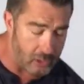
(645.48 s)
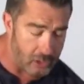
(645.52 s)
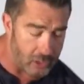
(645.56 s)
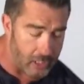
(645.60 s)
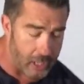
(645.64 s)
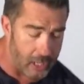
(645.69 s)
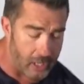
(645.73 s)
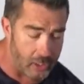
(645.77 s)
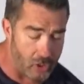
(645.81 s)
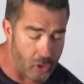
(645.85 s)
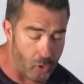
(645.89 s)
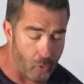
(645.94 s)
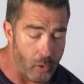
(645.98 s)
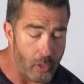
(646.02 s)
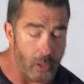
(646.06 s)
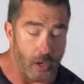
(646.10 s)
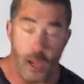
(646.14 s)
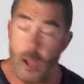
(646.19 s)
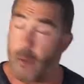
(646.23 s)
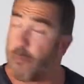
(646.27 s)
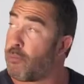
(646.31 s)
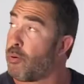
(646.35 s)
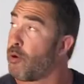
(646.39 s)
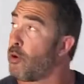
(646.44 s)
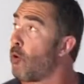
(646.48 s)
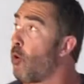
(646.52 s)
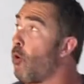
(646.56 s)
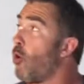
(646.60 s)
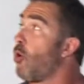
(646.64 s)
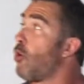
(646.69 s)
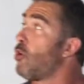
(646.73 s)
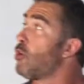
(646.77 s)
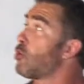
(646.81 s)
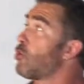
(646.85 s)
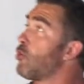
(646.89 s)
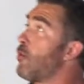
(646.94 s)
these cans go in. I put
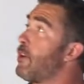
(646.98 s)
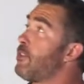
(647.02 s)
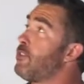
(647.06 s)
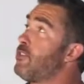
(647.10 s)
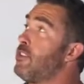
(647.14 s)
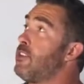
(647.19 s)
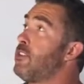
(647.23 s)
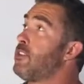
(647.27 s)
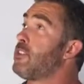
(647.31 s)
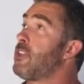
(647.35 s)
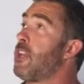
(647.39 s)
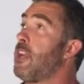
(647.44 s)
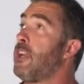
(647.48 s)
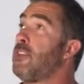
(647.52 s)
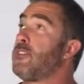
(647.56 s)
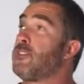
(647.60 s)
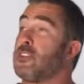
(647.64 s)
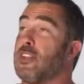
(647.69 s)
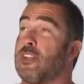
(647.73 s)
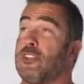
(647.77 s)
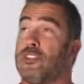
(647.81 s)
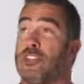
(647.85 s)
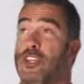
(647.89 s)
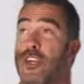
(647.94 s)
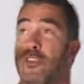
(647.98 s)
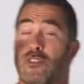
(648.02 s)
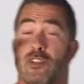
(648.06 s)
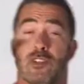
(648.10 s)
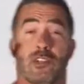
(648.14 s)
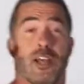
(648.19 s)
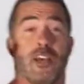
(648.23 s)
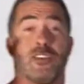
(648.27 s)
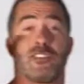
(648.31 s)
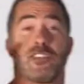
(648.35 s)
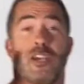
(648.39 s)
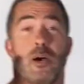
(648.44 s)
all the rest of these cans, and I saved the
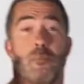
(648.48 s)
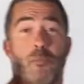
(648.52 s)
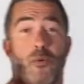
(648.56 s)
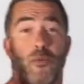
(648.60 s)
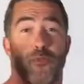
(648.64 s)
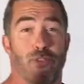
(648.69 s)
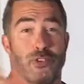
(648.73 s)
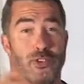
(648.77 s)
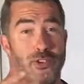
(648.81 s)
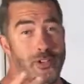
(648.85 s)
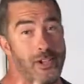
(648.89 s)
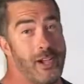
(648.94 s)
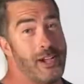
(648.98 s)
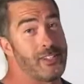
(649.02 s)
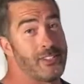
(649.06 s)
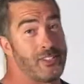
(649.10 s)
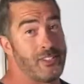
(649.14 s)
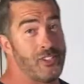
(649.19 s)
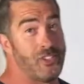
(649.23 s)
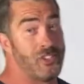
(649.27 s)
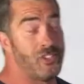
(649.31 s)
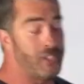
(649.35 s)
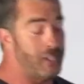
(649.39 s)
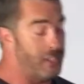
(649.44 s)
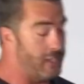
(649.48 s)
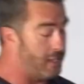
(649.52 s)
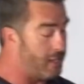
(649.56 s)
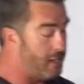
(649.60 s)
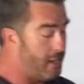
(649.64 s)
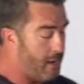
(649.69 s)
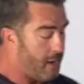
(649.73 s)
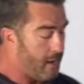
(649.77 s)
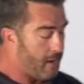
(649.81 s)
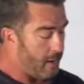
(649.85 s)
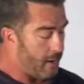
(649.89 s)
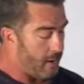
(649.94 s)
last couple for you guys to see
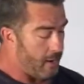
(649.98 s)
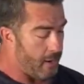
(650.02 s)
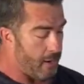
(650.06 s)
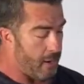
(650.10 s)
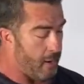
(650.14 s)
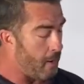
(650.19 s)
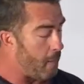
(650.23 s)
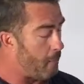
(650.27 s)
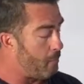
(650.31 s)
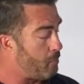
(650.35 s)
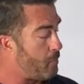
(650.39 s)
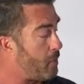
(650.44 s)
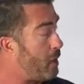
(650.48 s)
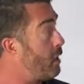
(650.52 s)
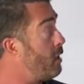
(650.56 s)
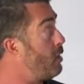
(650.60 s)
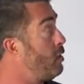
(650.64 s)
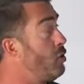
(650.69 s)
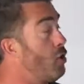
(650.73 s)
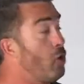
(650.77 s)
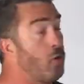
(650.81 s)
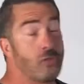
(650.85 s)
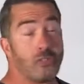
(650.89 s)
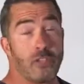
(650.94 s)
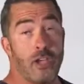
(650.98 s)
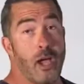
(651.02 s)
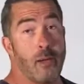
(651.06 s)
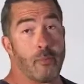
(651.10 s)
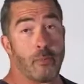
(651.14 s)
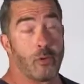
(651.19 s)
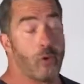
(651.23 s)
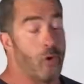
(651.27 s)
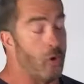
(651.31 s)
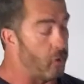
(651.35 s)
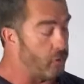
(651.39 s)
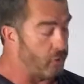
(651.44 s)
in no time
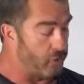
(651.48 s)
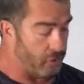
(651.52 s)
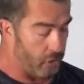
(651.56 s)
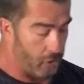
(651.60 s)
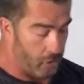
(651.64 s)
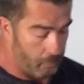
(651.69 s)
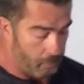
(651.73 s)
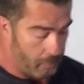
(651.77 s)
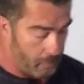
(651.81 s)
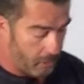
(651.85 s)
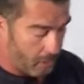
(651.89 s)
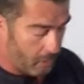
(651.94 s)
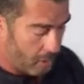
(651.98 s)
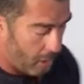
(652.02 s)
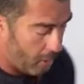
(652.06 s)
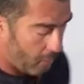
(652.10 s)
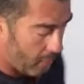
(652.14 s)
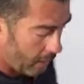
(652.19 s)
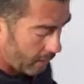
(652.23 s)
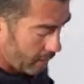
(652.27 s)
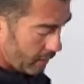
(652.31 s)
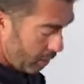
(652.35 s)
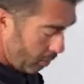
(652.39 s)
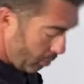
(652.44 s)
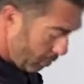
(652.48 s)
at all. So, all right,